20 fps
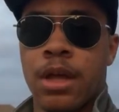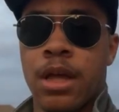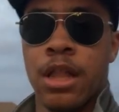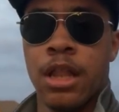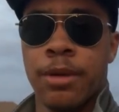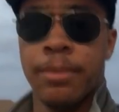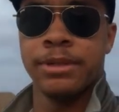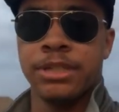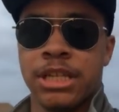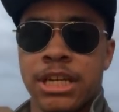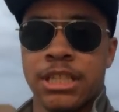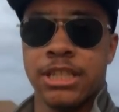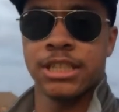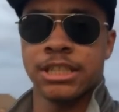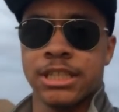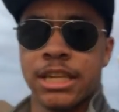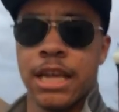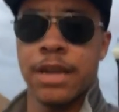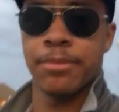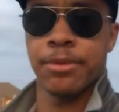let me change
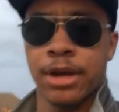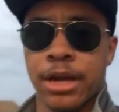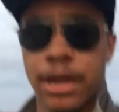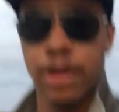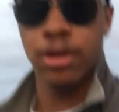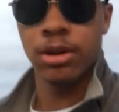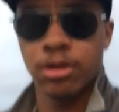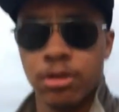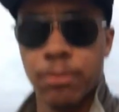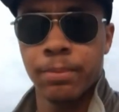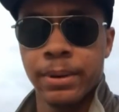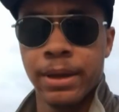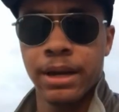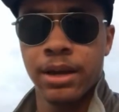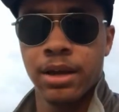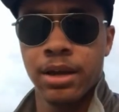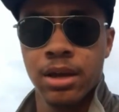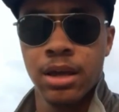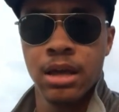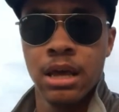this camera angle a little
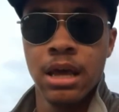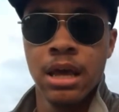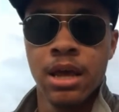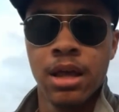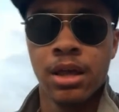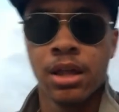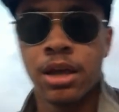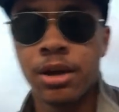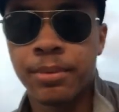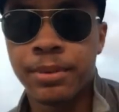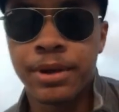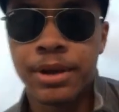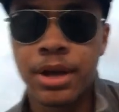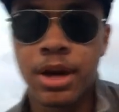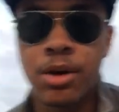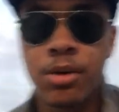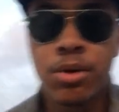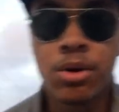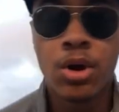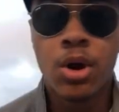bit. There we
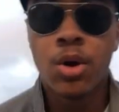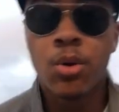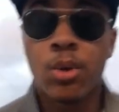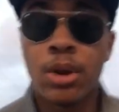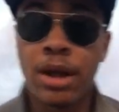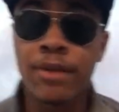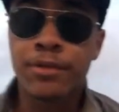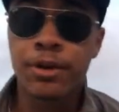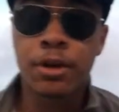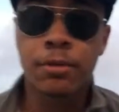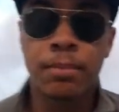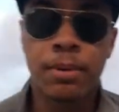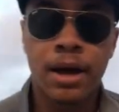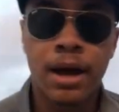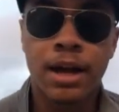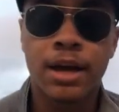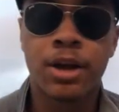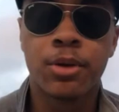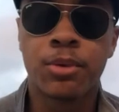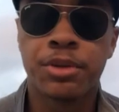go. Whenever you're
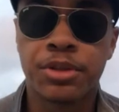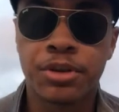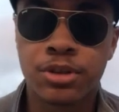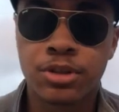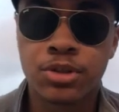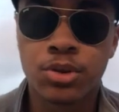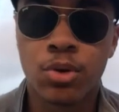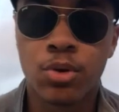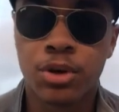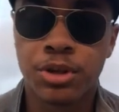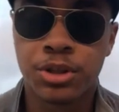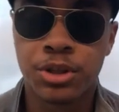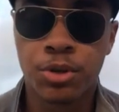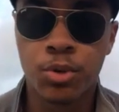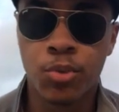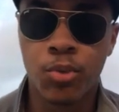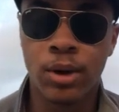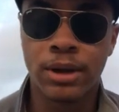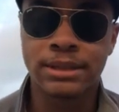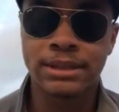blocking with your sword,
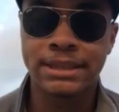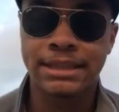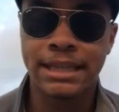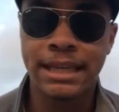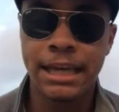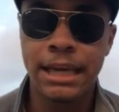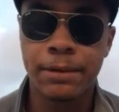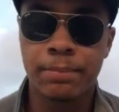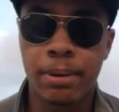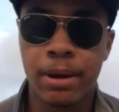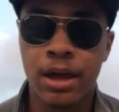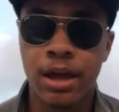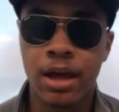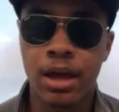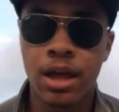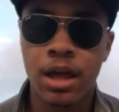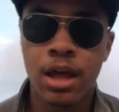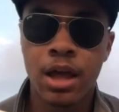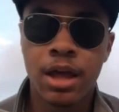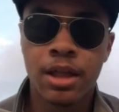you want to keep
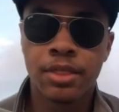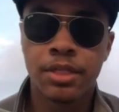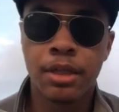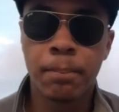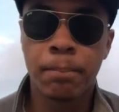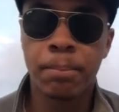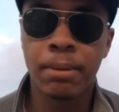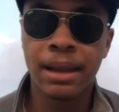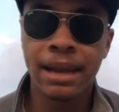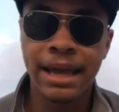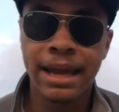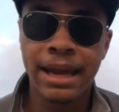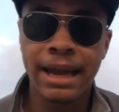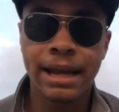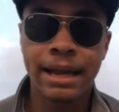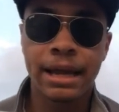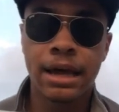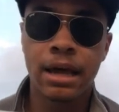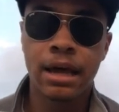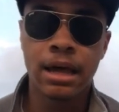the
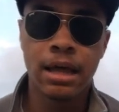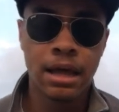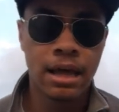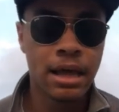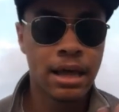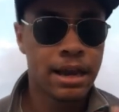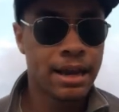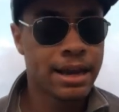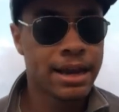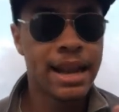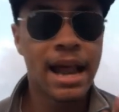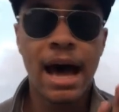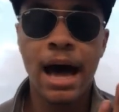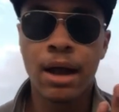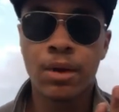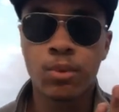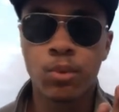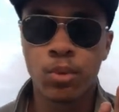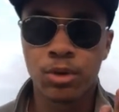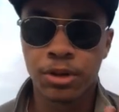blade
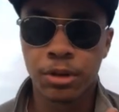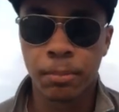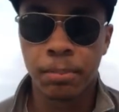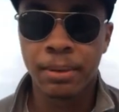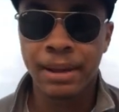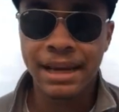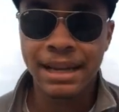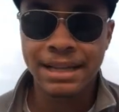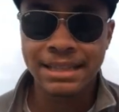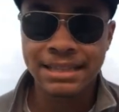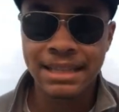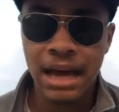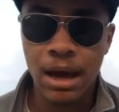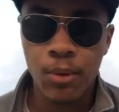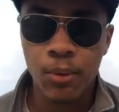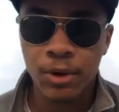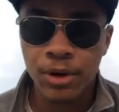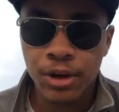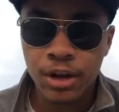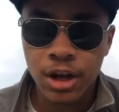not, the blade is
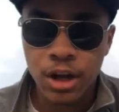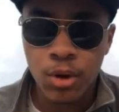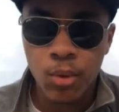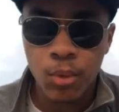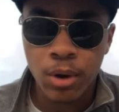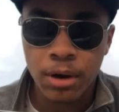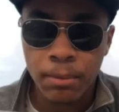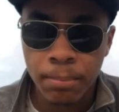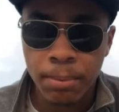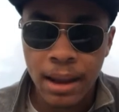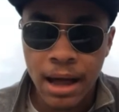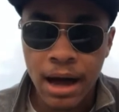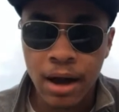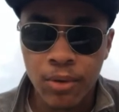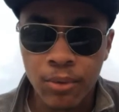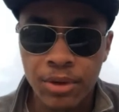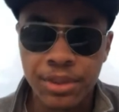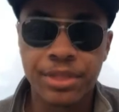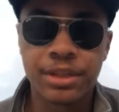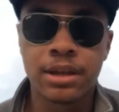not where you're gonna wanna block
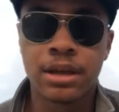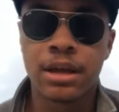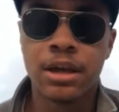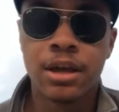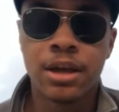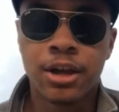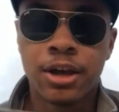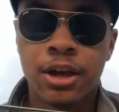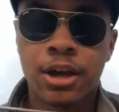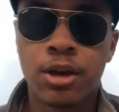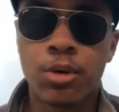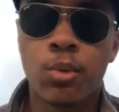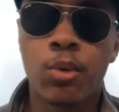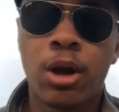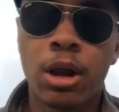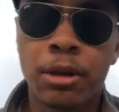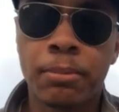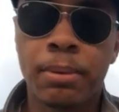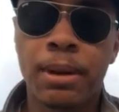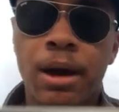with it. You're gonna
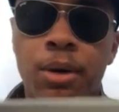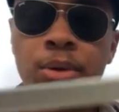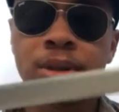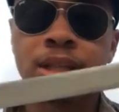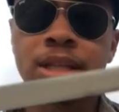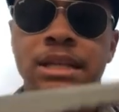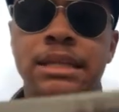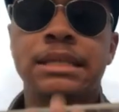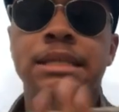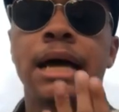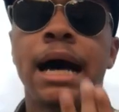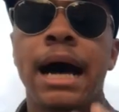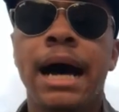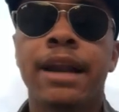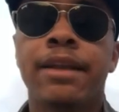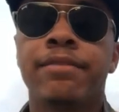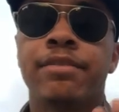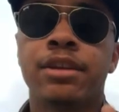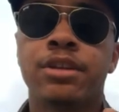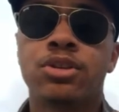wanna block with the
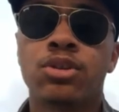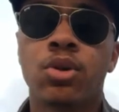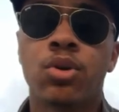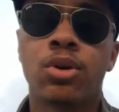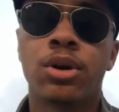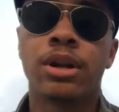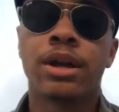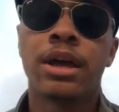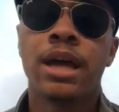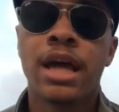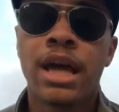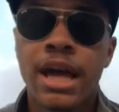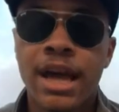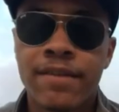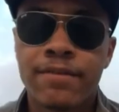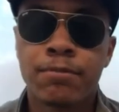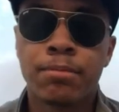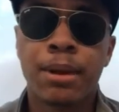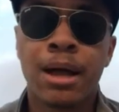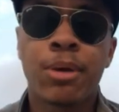side of the sword.
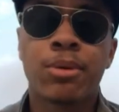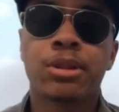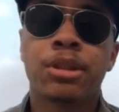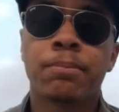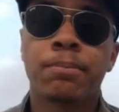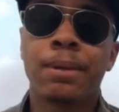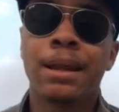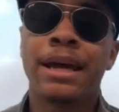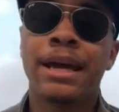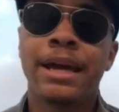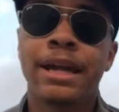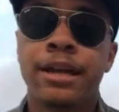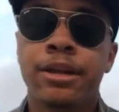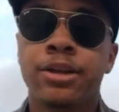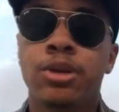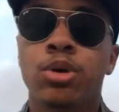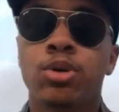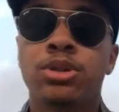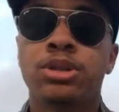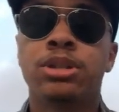If you block with the blade,
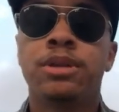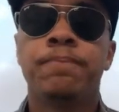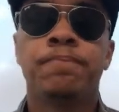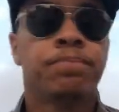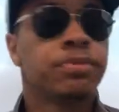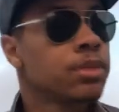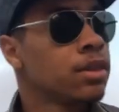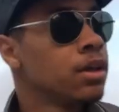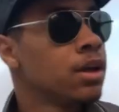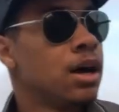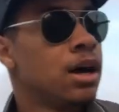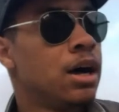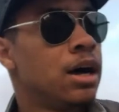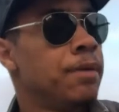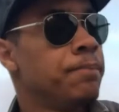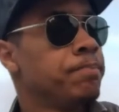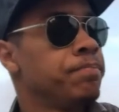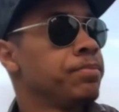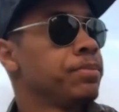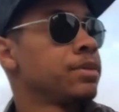you'll
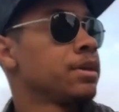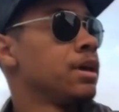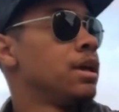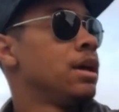um,